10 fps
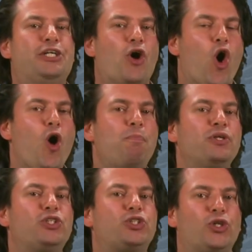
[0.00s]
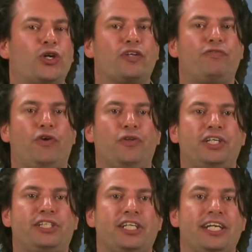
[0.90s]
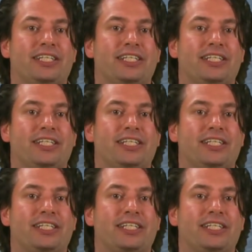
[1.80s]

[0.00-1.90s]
the open circuit voltage